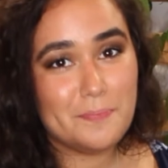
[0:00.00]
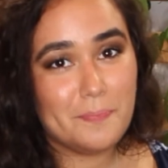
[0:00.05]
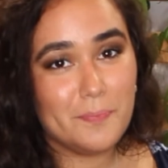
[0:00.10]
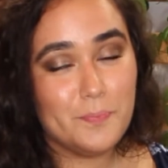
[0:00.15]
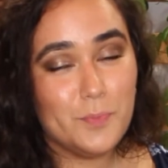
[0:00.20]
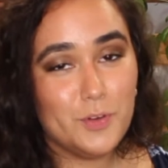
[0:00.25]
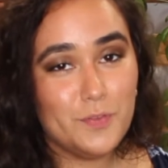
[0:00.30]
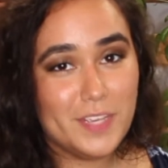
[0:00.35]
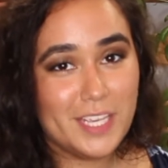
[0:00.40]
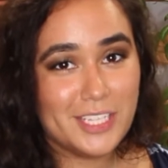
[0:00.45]
up
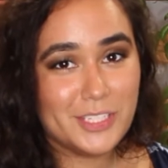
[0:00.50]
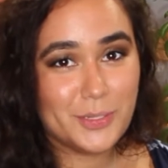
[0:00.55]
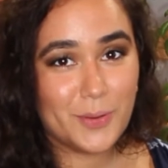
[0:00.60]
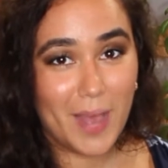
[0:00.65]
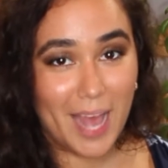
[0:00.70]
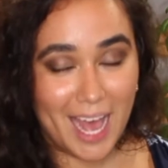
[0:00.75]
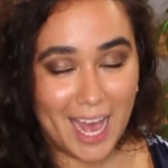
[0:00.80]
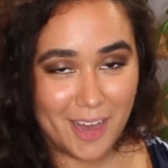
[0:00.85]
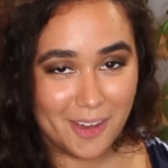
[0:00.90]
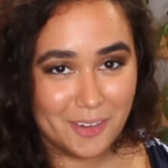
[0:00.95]
moving into a
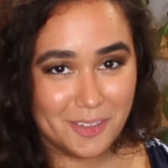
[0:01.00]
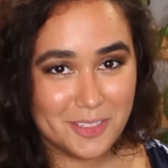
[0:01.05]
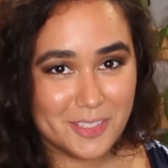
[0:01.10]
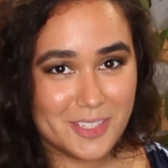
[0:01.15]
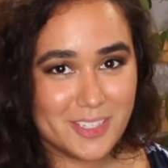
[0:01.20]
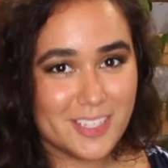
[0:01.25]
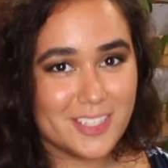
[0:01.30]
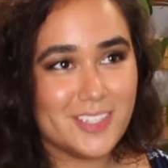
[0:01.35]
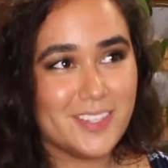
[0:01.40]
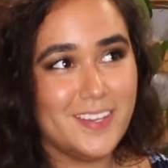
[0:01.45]

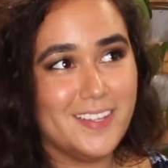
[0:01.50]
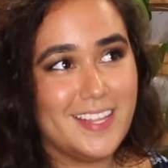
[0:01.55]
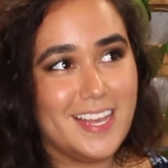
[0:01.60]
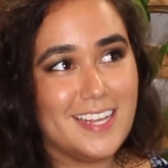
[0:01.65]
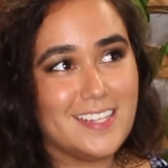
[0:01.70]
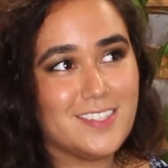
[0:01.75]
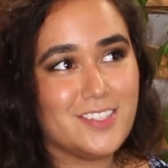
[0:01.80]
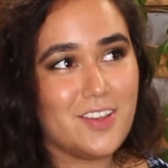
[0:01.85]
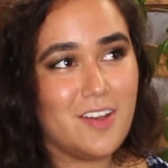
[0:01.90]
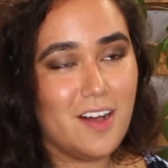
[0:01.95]
house, so
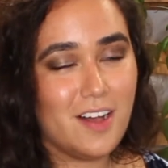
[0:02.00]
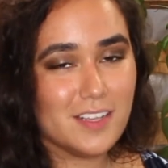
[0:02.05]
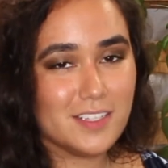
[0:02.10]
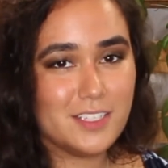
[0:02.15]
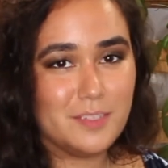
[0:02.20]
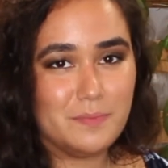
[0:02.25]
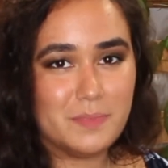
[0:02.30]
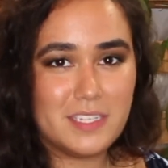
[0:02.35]
that's awesome